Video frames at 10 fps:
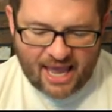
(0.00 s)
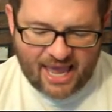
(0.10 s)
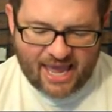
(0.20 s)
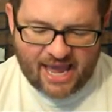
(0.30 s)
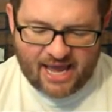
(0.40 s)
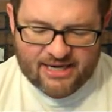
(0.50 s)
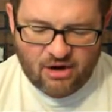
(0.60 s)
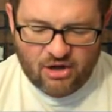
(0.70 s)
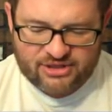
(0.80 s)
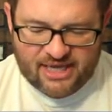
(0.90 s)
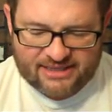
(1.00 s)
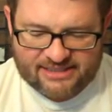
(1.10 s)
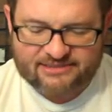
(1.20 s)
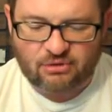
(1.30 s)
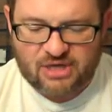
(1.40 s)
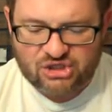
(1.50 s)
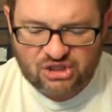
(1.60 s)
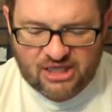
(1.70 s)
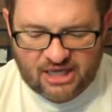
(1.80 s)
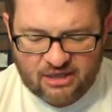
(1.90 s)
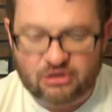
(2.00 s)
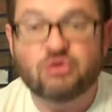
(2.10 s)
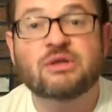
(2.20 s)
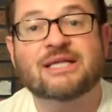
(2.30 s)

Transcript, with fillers: And at, this location of the igloo,